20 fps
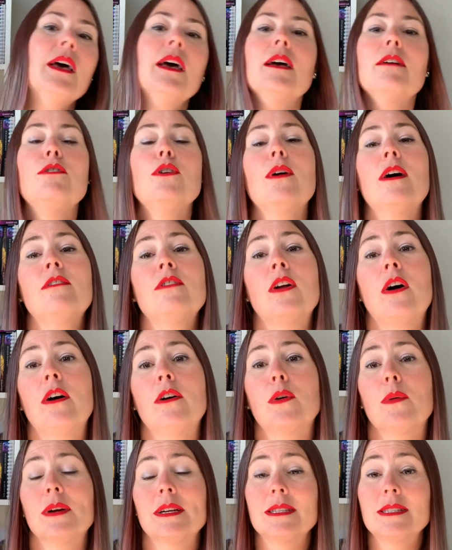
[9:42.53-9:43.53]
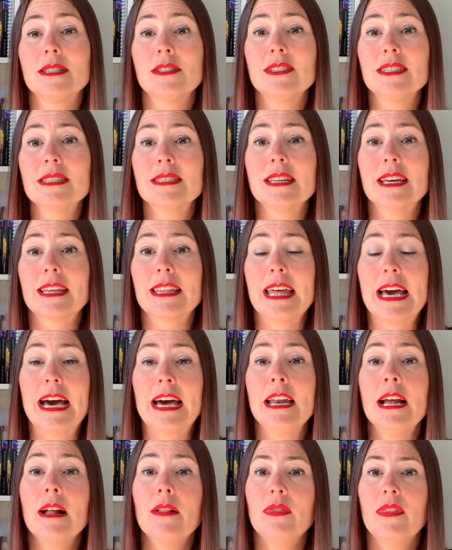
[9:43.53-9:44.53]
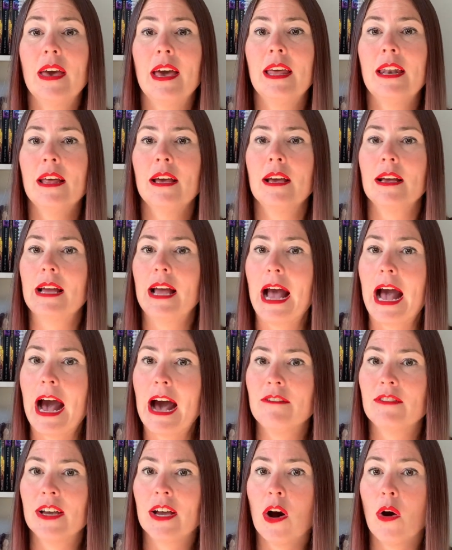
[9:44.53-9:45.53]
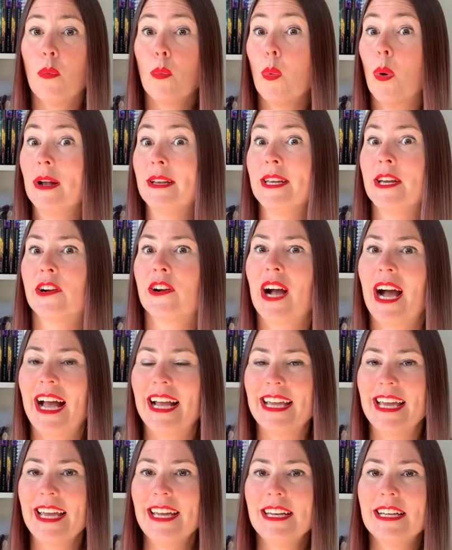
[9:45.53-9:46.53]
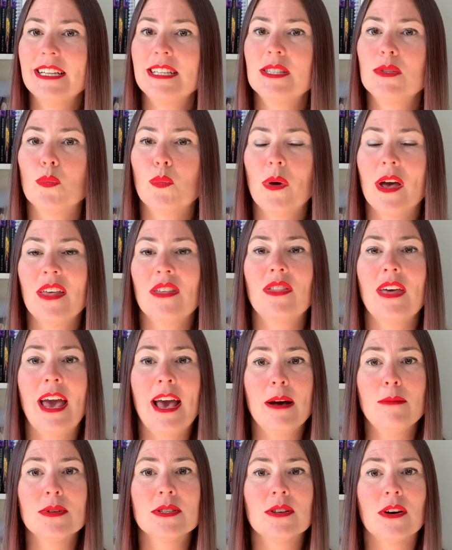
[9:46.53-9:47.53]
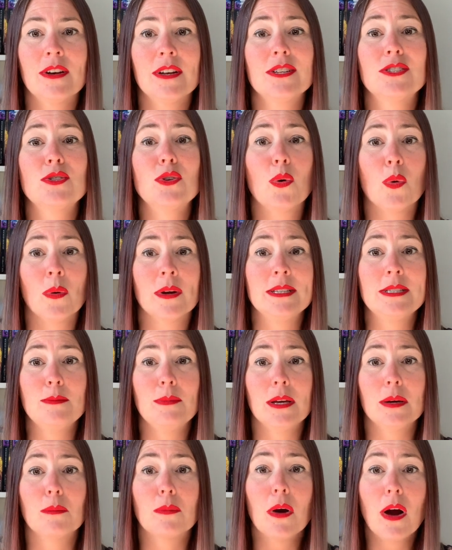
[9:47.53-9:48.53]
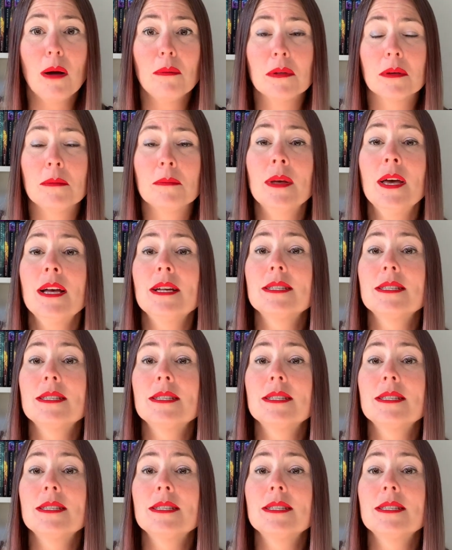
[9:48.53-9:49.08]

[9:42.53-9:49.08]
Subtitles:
If you have an ongoing series like that, then having a 1-year hiatus with Amazon is going to be a problem.